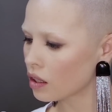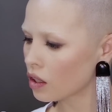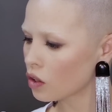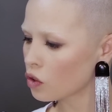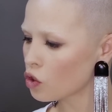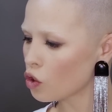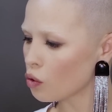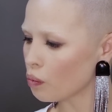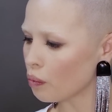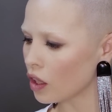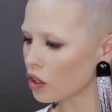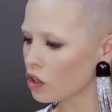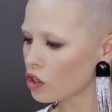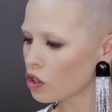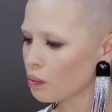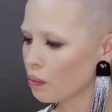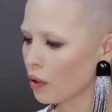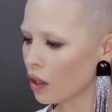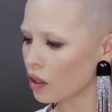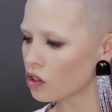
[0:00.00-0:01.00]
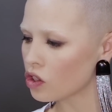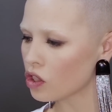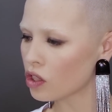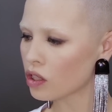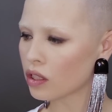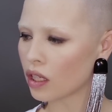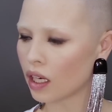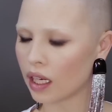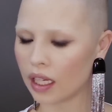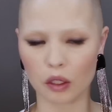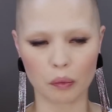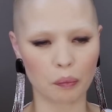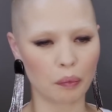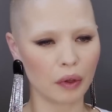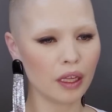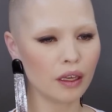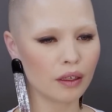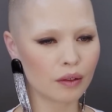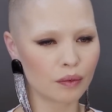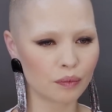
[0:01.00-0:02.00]
Not too much, but just a little
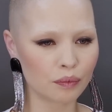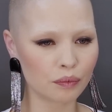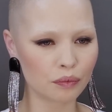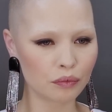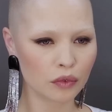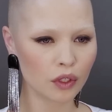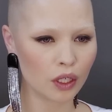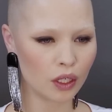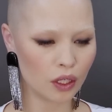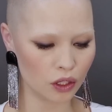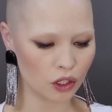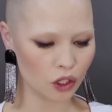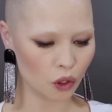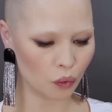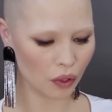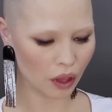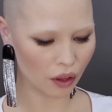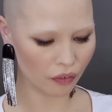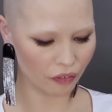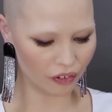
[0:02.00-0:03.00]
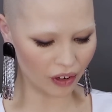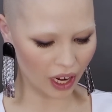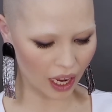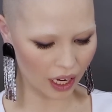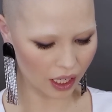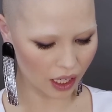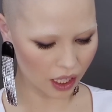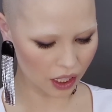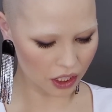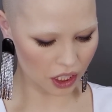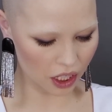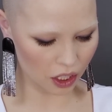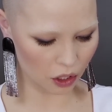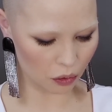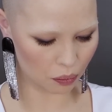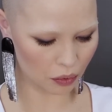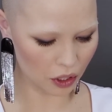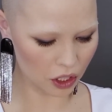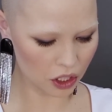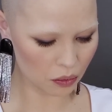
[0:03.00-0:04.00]
bit. So with a flat
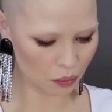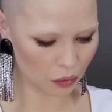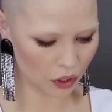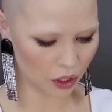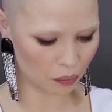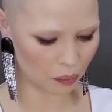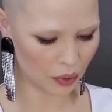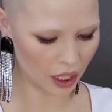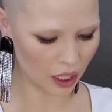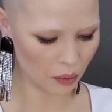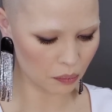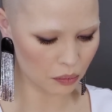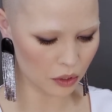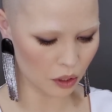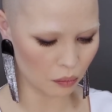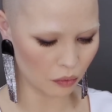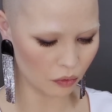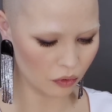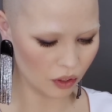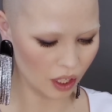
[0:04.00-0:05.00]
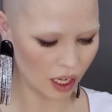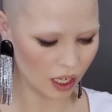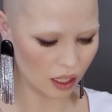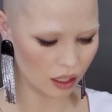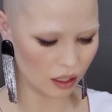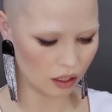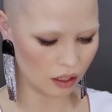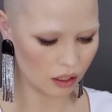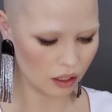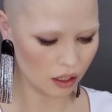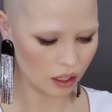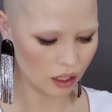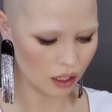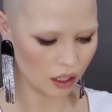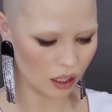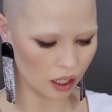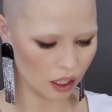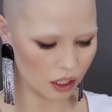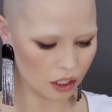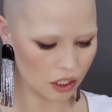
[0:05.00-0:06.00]
eyeshadow brush, I'm going to pick up some of that
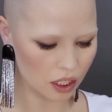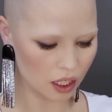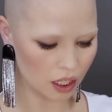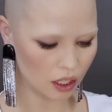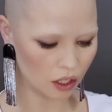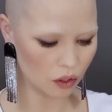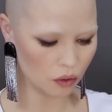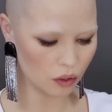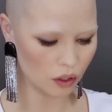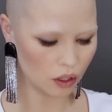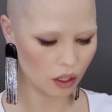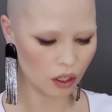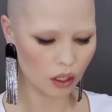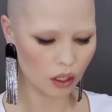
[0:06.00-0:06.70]
eyeshadow